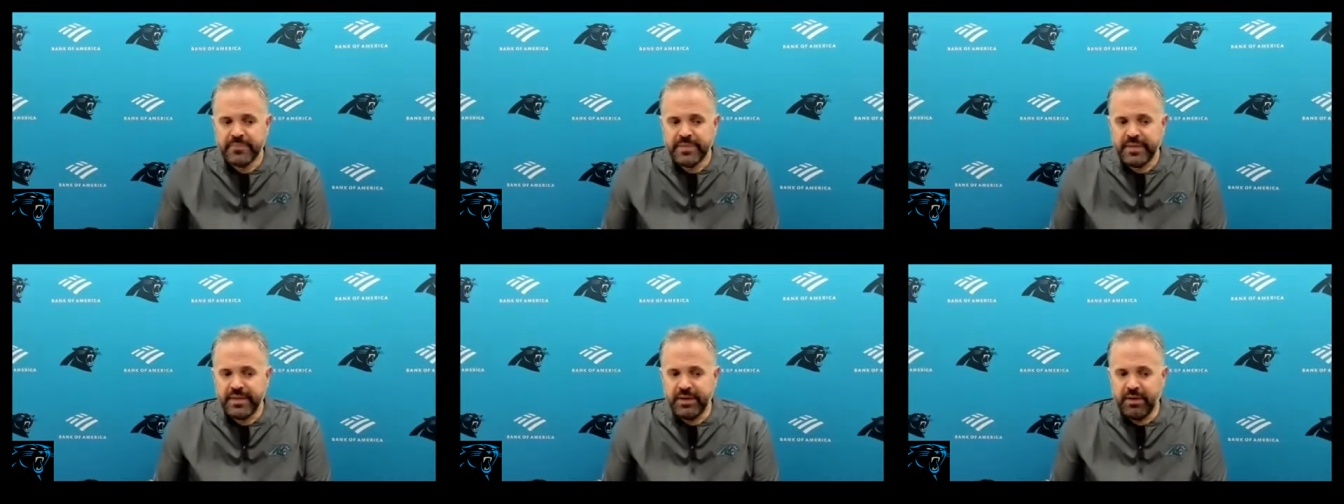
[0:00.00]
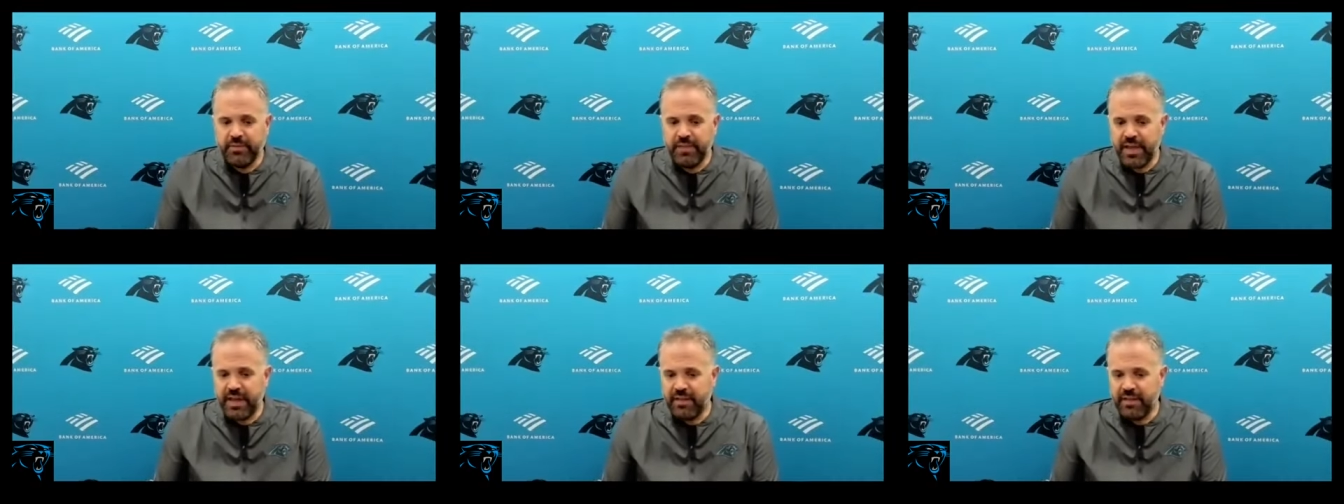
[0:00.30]
You
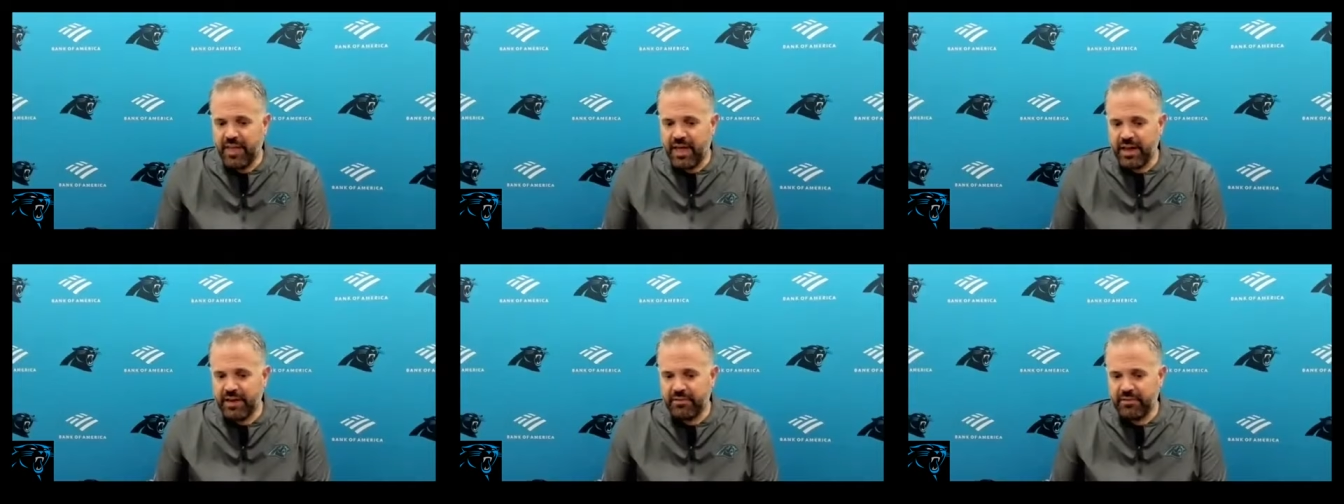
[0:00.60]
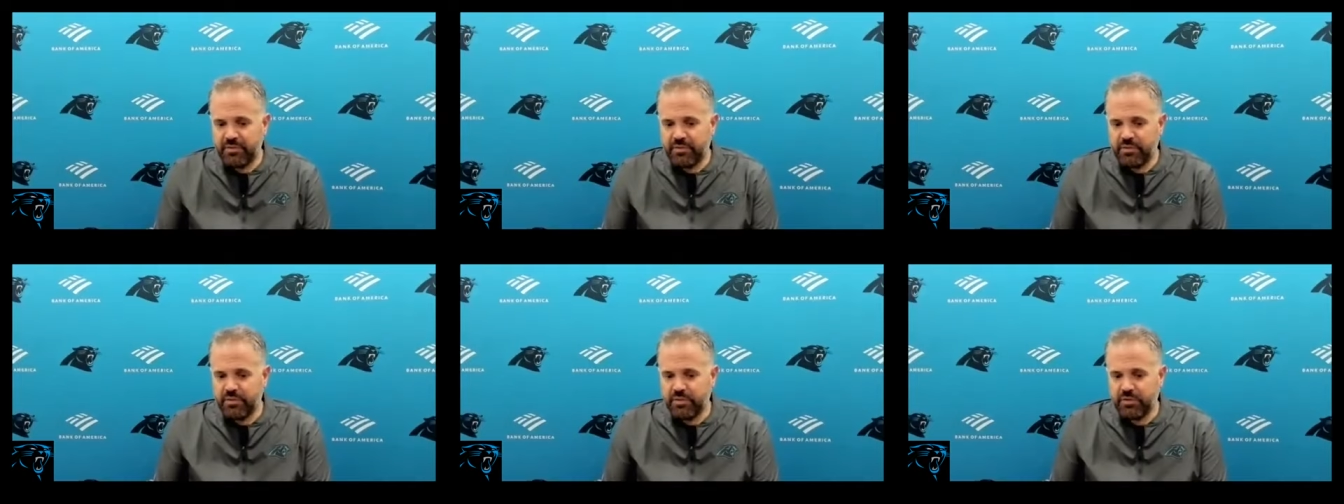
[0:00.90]
know, they had a lot
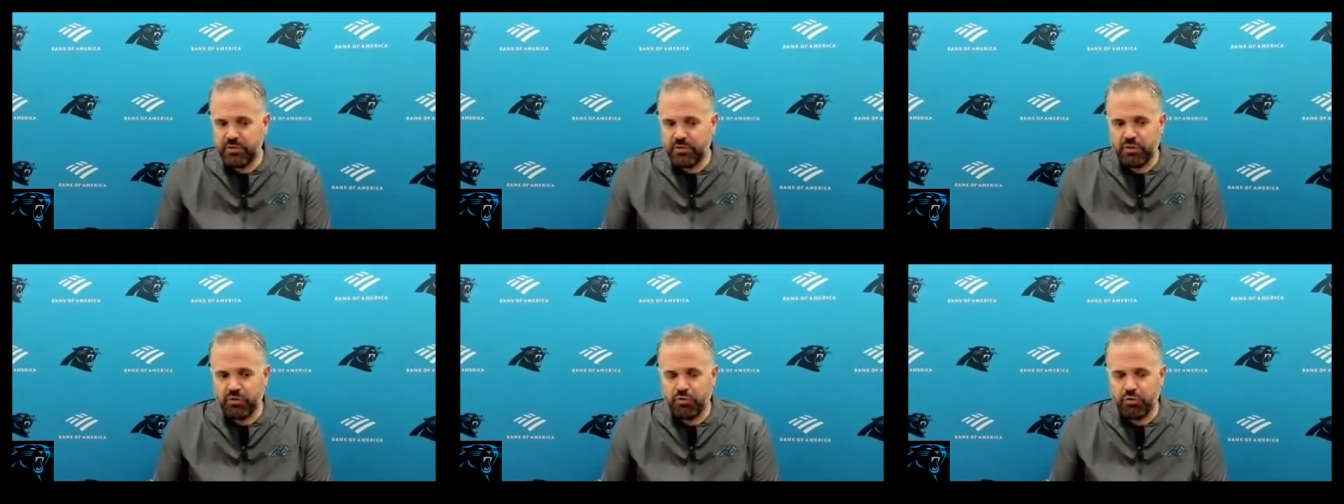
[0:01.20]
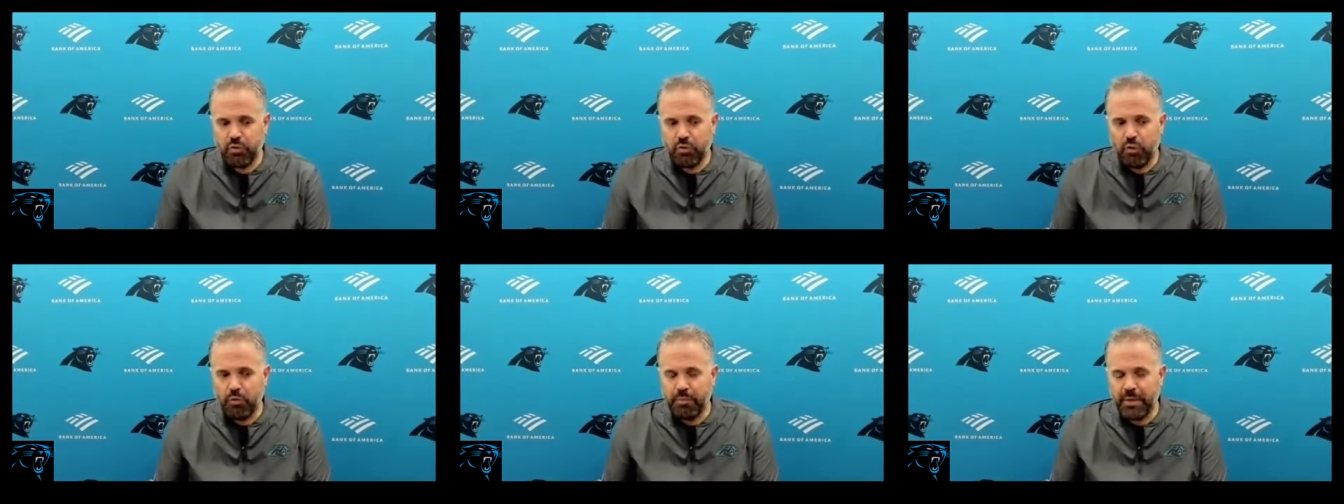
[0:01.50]
of
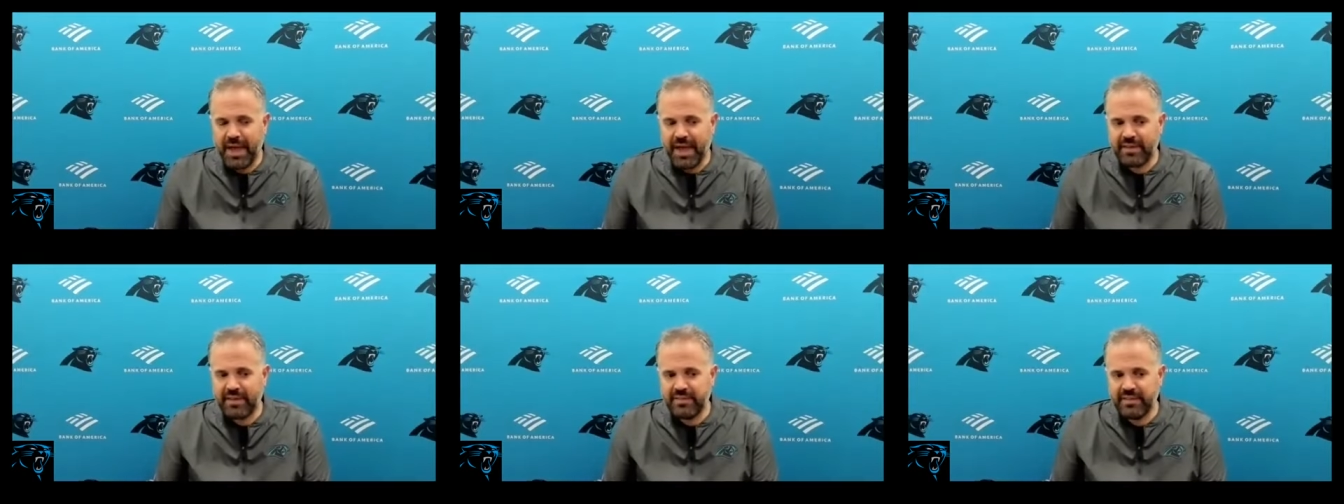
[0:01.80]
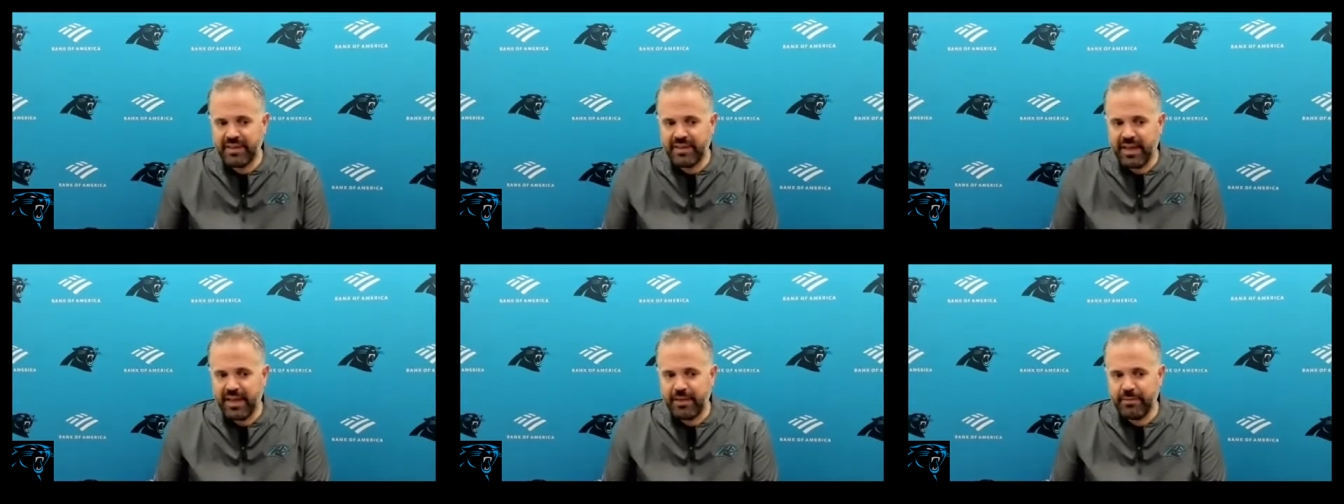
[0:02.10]
control
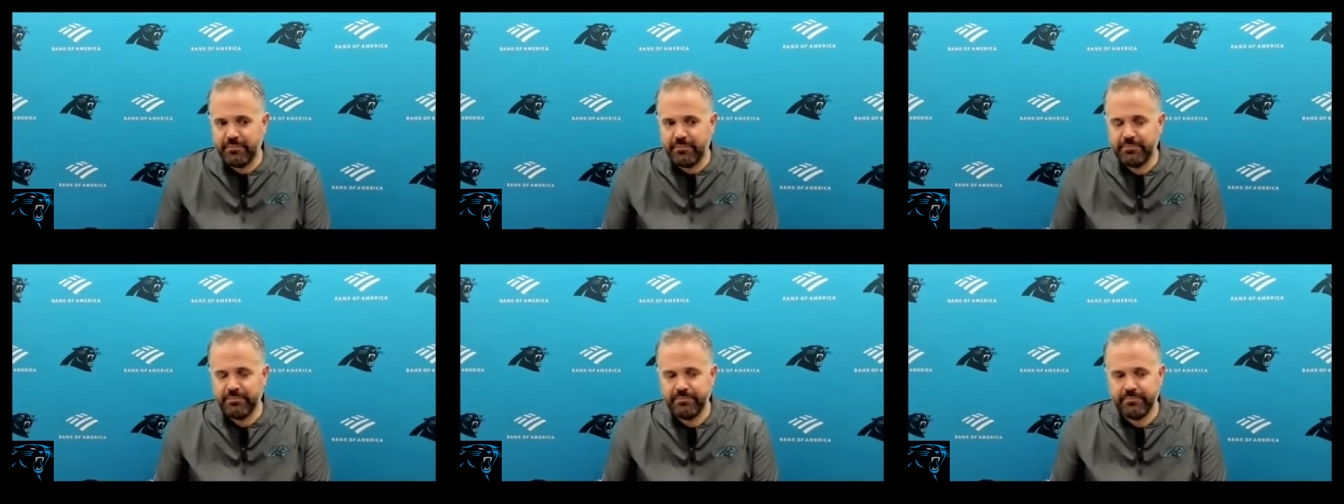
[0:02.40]
passing game,